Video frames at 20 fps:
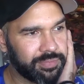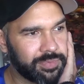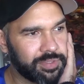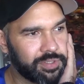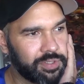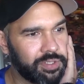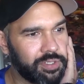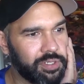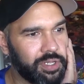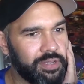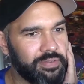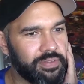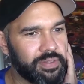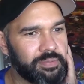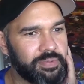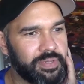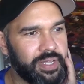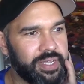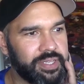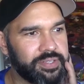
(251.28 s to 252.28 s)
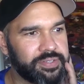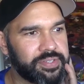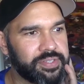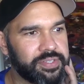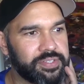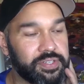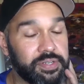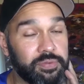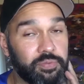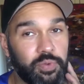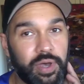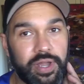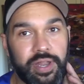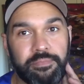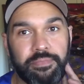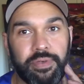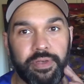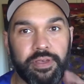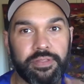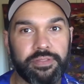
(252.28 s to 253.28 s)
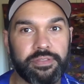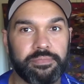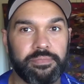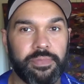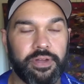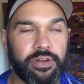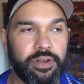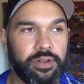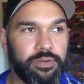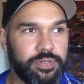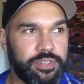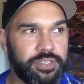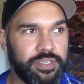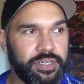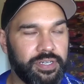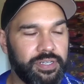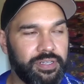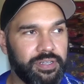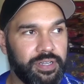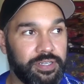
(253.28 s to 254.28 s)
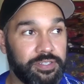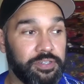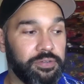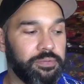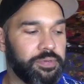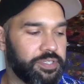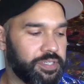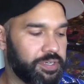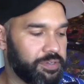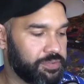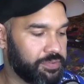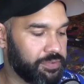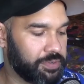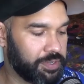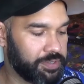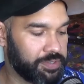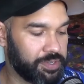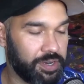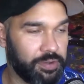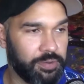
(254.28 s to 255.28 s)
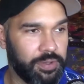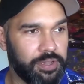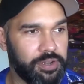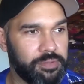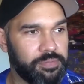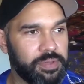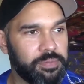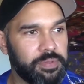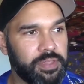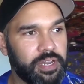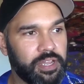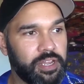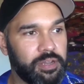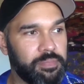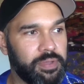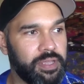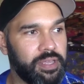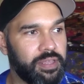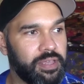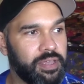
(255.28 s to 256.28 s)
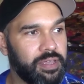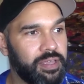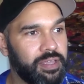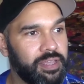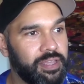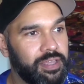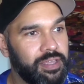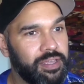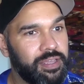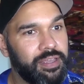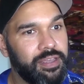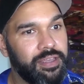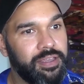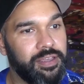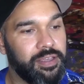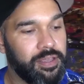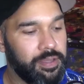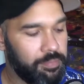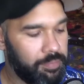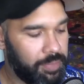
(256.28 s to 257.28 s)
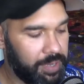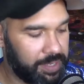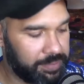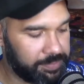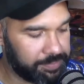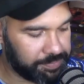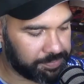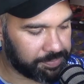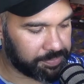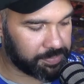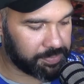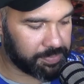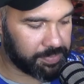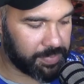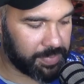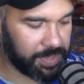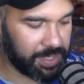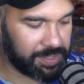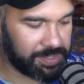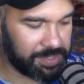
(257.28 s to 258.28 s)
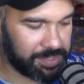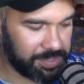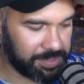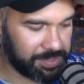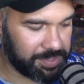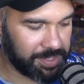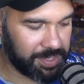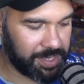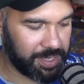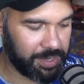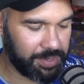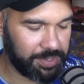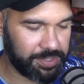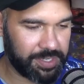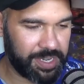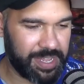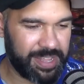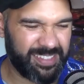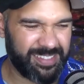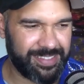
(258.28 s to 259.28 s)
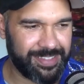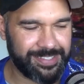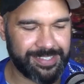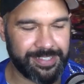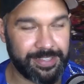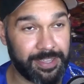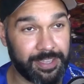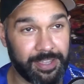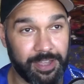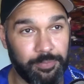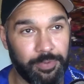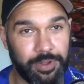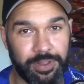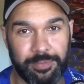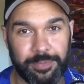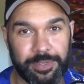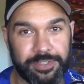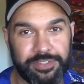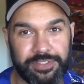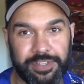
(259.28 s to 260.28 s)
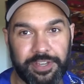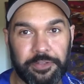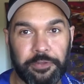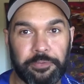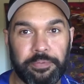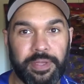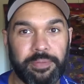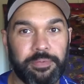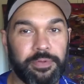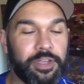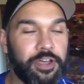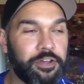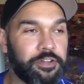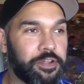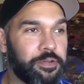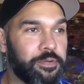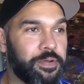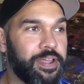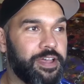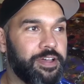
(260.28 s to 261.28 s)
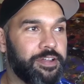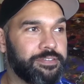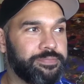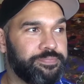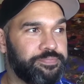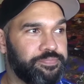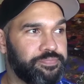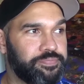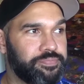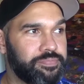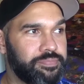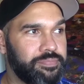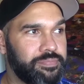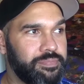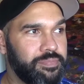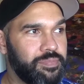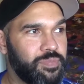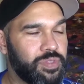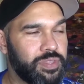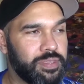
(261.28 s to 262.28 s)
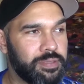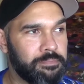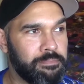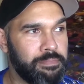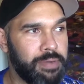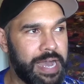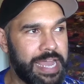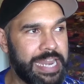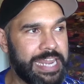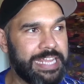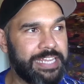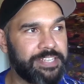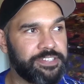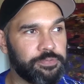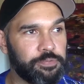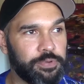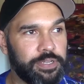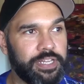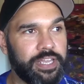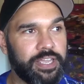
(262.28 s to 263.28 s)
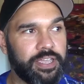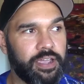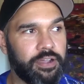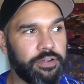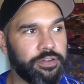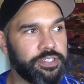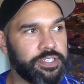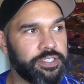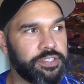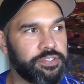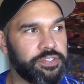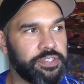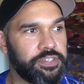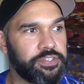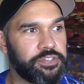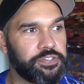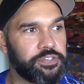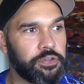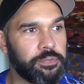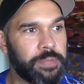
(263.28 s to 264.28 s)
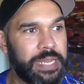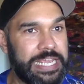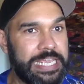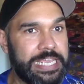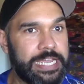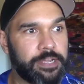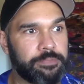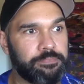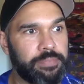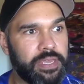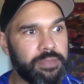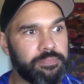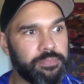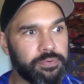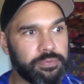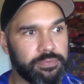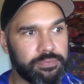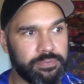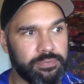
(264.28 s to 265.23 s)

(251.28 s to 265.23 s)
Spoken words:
all over the place. There's one in Perth tomorrow, which I do wish I was for because I know a lot of people that are going to be there. But it's just encouraging, and this is the thing, I'm one of the most cynical people going around. But it is really encouraging to see so many young people